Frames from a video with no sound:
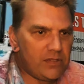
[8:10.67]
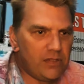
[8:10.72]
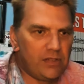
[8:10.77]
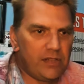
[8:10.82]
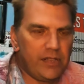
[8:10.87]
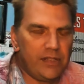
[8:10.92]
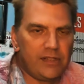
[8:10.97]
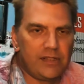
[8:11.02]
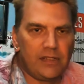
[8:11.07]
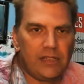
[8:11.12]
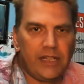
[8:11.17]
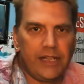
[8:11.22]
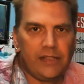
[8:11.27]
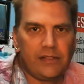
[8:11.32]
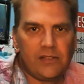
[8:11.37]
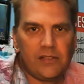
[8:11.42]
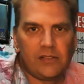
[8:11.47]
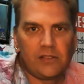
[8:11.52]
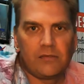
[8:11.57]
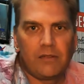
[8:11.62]
hit the
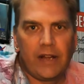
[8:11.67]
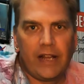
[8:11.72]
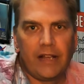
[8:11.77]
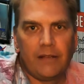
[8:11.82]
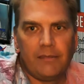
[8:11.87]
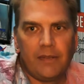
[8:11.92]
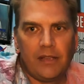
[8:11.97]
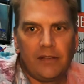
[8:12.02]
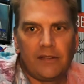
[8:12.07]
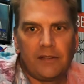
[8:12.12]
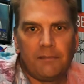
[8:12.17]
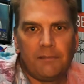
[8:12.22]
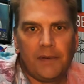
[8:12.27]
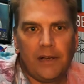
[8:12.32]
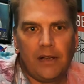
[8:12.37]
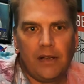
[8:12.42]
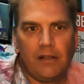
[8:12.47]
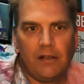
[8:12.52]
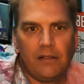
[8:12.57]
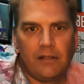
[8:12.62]
like, subscribe, hit the
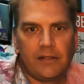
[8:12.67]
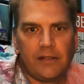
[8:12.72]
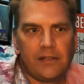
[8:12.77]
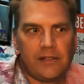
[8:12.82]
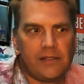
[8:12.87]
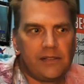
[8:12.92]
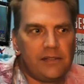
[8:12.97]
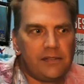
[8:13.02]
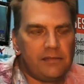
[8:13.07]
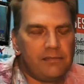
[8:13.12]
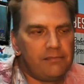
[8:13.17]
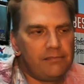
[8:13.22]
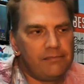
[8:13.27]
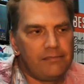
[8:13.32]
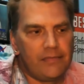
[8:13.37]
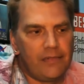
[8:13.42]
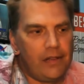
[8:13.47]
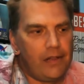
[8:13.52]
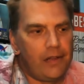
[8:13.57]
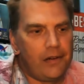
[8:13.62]
bell, because
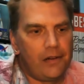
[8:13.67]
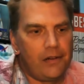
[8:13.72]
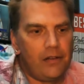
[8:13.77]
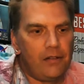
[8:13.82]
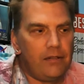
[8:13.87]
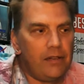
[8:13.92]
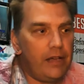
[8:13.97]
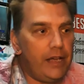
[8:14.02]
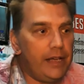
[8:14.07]
I don't know.